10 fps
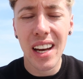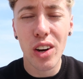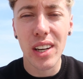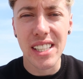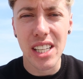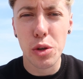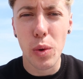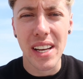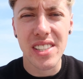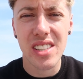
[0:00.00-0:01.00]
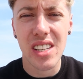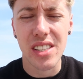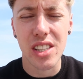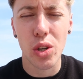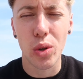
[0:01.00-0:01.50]
or laser quest
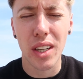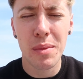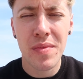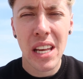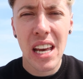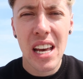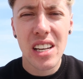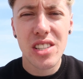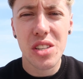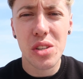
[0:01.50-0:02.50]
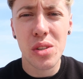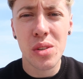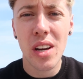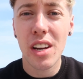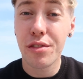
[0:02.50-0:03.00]
as they call it.
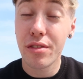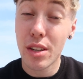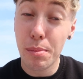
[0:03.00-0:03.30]
So if